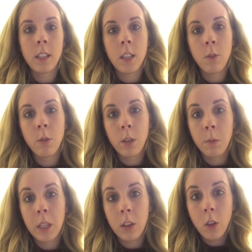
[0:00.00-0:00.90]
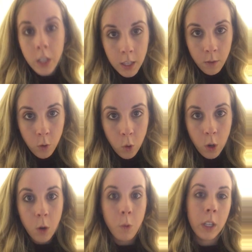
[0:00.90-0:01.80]
that you are going to be looking
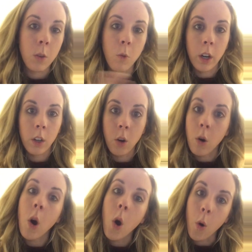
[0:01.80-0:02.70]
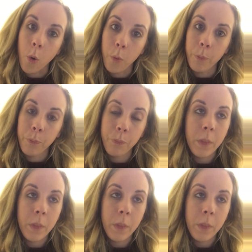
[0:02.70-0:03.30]
for when you want to go home.